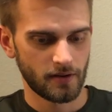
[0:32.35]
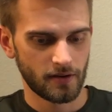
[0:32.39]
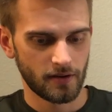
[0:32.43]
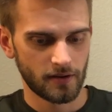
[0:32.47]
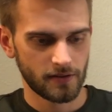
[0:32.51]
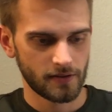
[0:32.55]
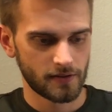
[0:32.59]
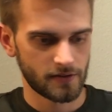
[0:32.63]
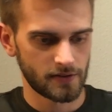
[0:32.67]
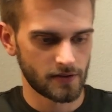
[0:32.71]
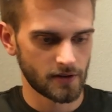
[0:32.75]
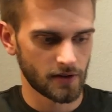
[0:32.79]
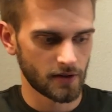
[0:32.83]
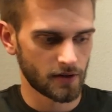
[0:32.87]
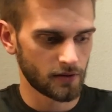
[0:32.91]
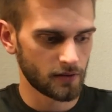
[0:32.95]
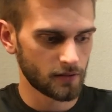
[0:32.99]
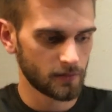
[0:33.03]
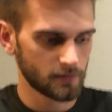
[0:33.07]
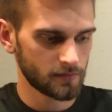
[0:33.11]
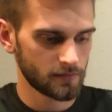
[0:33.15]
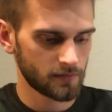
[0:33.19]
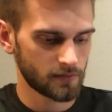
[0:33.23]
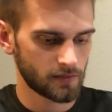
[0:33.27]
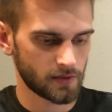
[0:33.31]

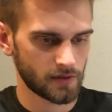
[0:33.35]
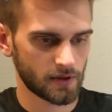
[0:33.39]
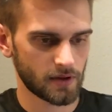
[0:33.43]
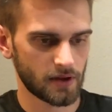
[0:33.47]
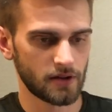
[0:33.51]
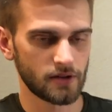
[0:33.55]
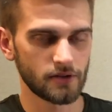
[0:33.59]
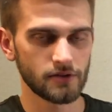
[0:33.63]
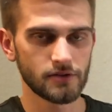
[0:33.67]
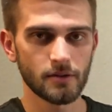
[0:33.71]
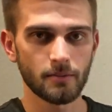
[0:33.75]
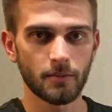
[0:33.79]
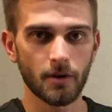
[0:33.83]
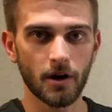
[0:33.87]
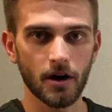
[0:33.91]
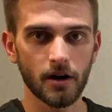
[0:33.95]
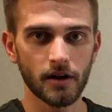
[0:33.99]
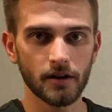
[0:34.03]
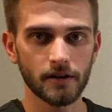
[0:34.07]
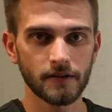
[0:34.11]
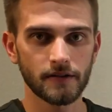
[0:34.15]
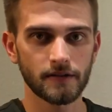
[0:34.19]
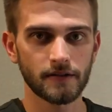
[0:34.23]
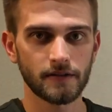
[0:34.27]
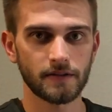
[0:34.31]
So here's the
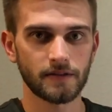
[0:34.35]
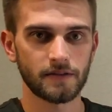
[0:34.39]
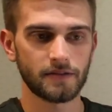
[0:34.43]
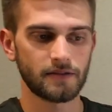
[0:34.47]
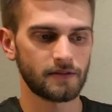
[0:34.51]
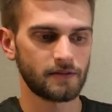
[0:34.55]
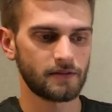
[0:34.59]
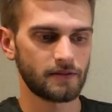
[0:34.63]
box.